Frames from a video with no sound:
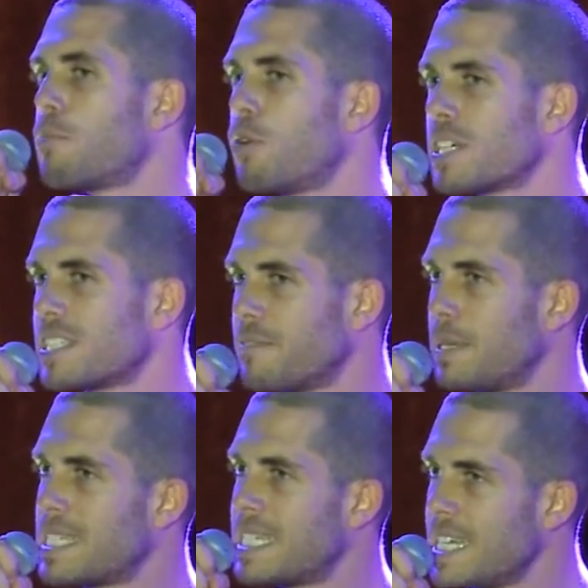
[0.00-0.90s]
products that have
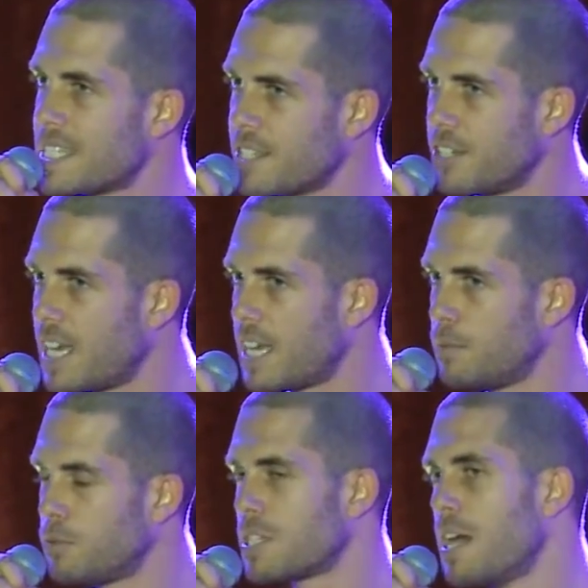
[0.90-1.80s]
been tested on
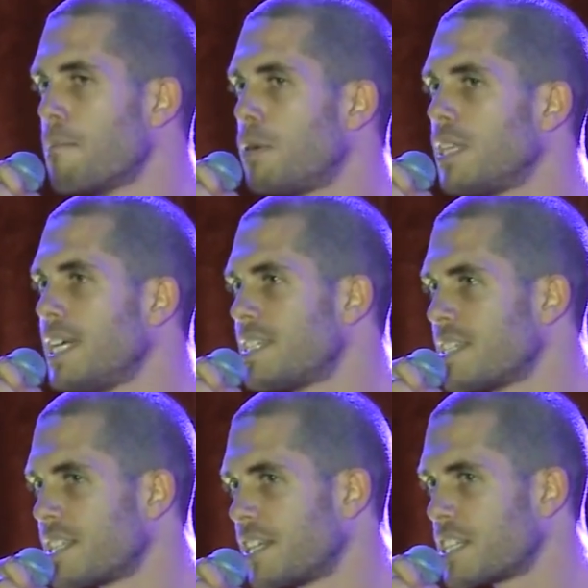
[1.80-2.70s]
animals,
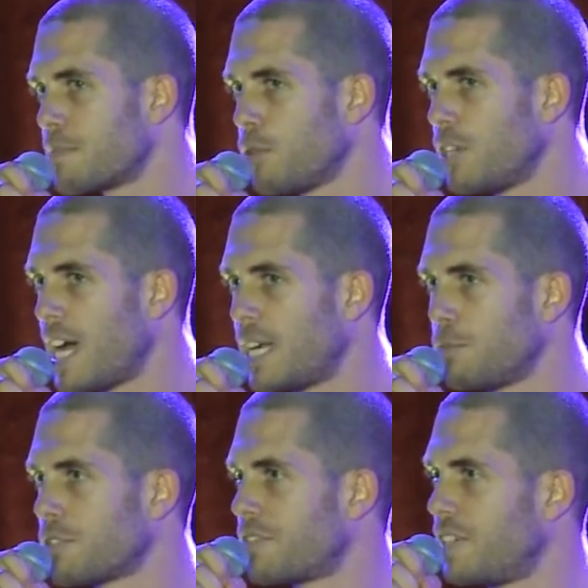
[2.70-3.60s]
places that exploit
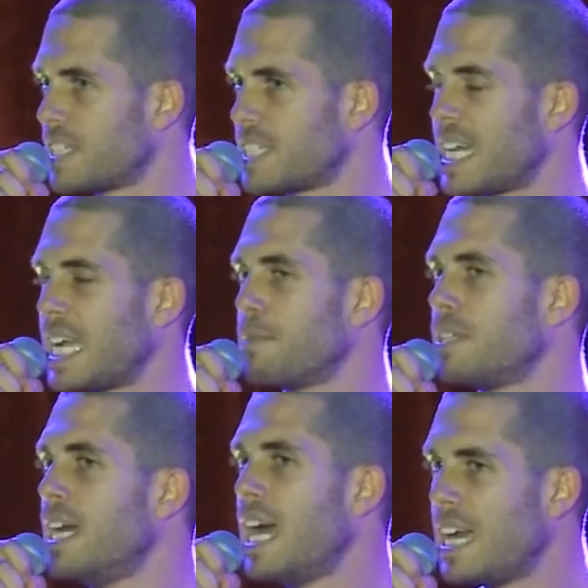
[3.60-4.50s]
animals for
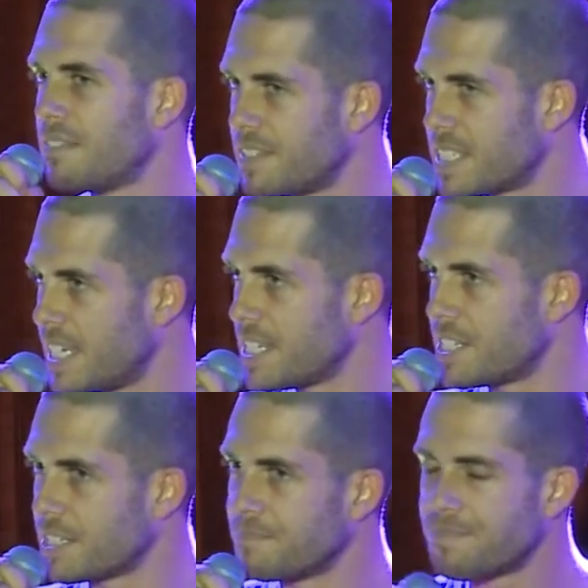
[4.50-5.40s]
entertainment and for
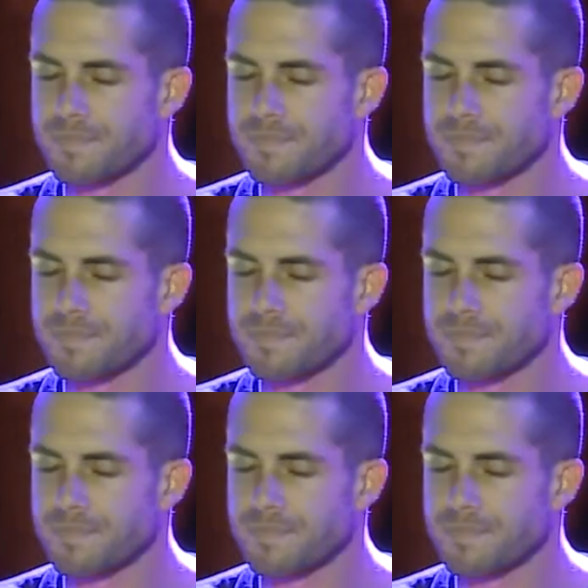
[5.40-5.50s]
testing.